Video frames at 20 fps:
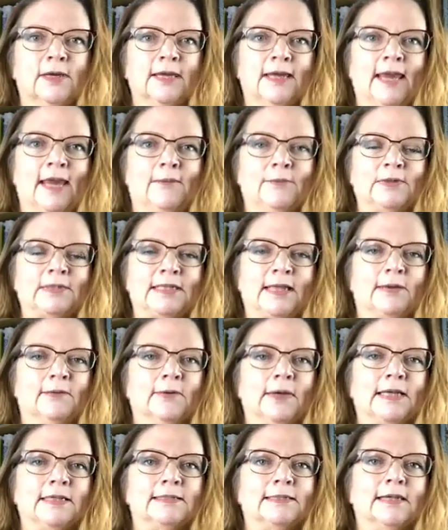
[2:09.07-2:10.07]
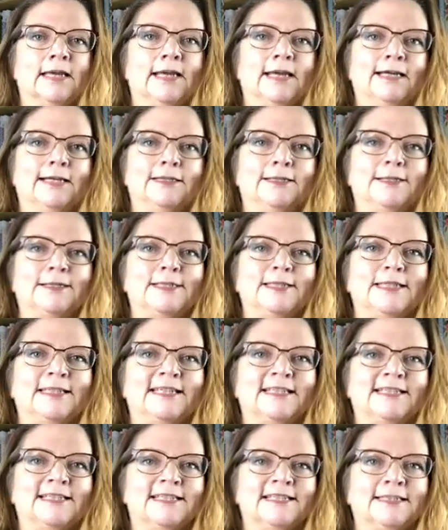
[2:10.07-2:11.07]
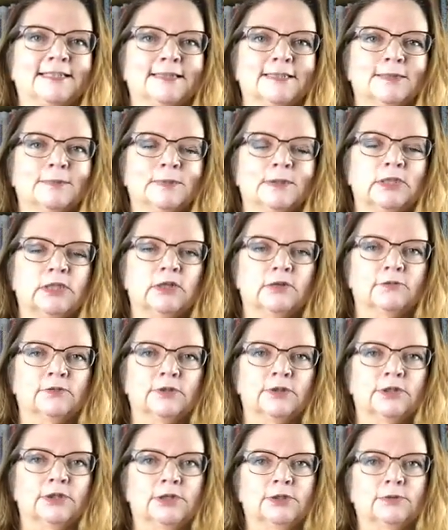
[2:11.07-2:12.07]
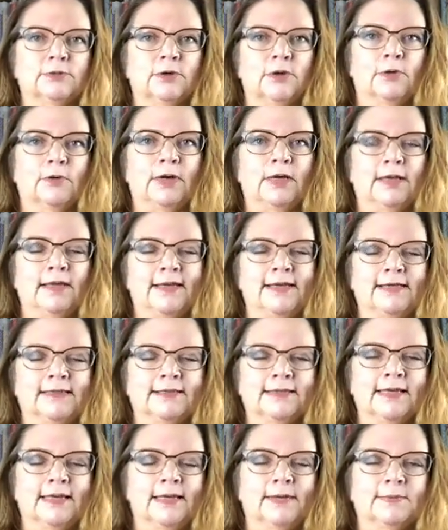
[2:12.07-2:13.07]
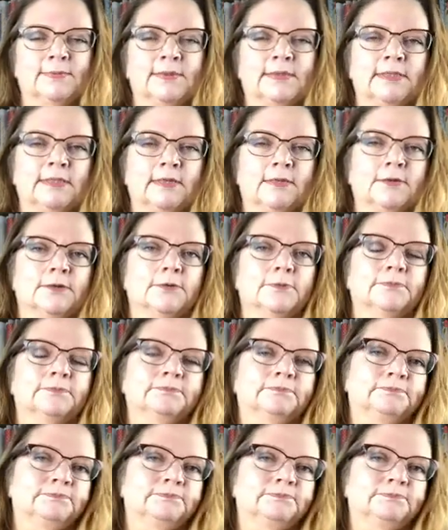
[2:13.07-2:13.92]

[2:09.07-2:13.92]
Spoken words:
camera sideways and it didn't switch over to going landscape, so